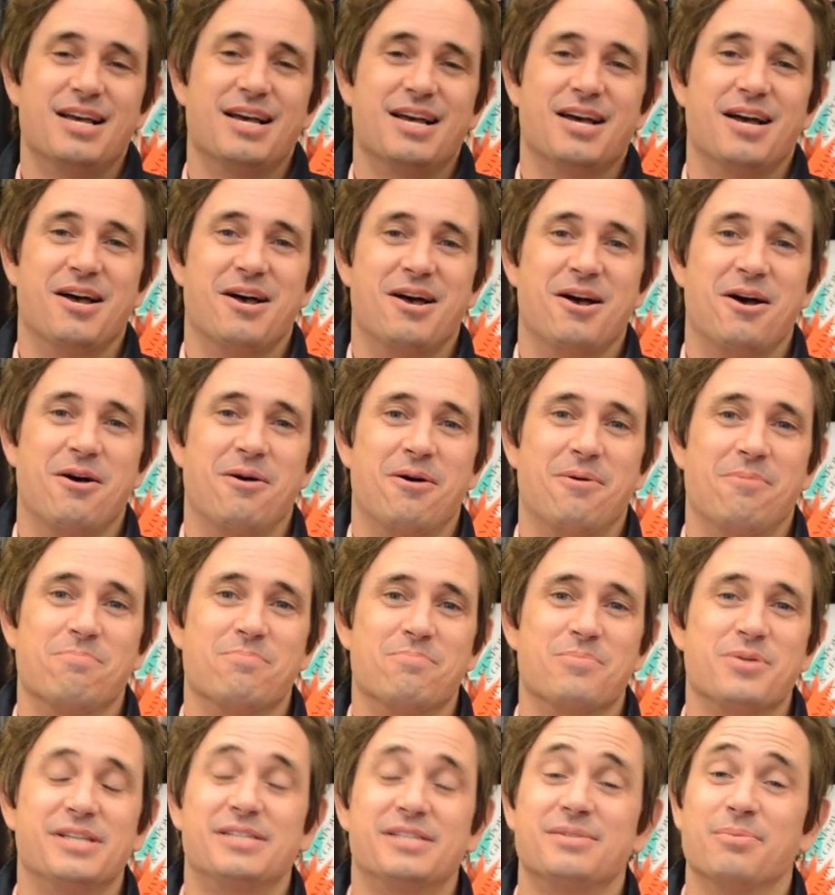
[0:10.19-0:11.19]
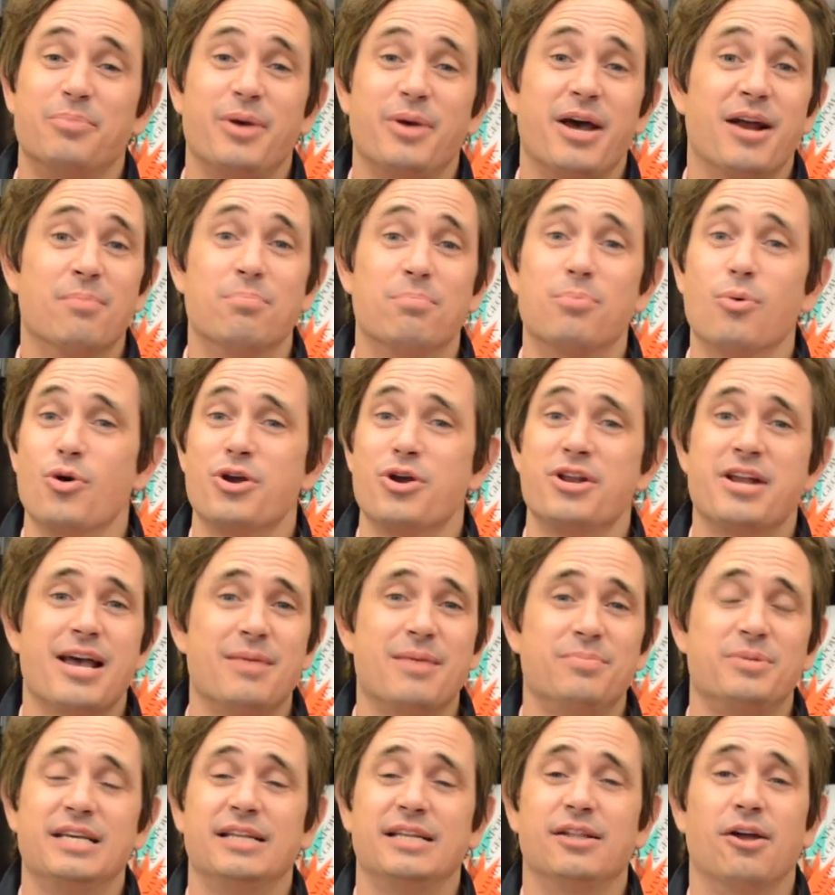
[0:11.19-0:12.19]
Um, it's about a boy
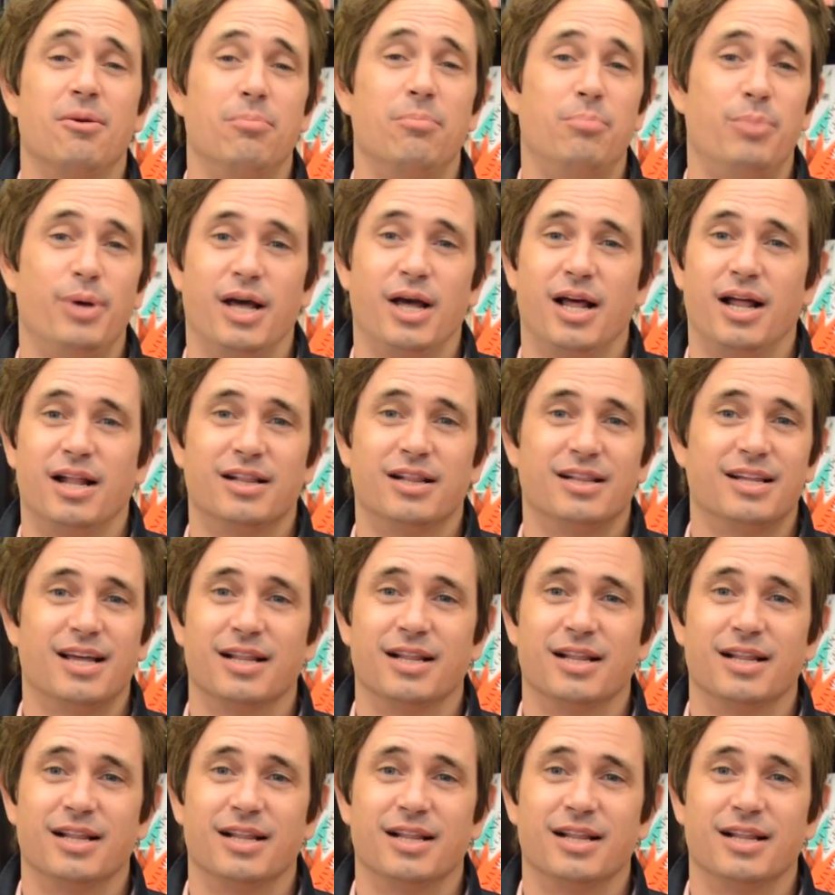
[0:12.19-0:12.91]
named Eli Bell,